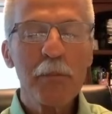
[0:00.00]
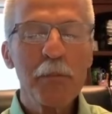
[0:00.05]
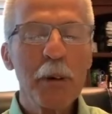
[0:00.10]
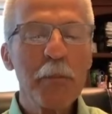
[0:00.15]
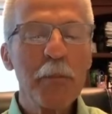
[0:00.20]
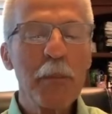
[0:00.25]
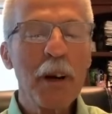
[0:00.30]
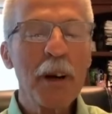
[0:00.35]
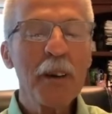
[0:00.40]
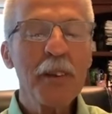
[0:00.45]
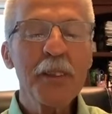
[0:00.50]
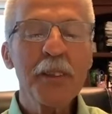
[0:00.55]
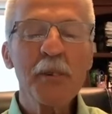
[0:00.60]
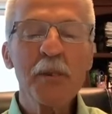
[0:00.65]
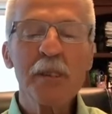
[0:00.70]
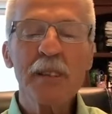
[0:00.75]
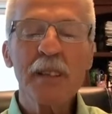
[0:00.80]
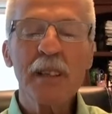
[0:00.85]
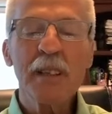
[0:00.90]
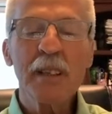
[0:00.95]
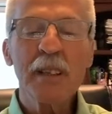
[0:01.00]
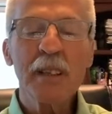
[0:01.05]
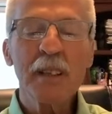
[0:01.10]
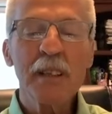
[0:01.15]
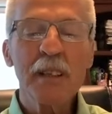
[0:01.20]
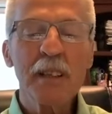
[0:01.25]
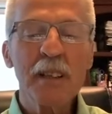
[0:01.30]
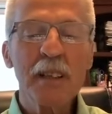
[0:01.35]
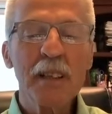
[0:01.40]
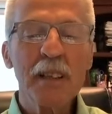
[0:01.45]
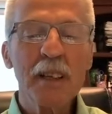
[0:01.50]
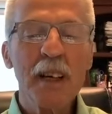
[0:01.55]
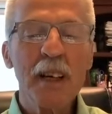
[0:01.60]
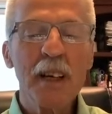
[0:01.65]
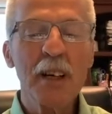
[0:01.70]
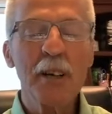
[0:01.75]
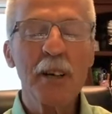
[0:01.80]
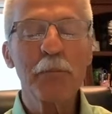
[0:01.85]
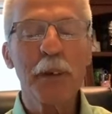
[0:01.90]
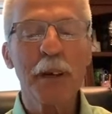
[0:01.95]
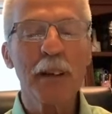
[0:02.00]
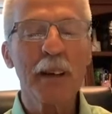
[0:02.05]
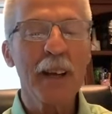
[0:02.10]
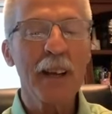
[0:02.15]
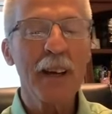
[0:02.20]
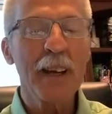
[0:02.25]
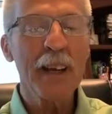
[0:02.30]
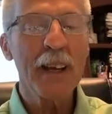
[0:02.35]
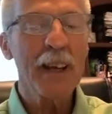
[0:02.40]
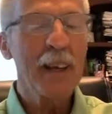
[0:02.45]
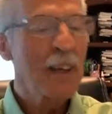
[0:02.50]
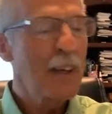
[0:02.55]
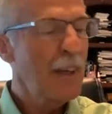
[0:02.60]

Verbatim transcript: But Martha was cumbered, and I,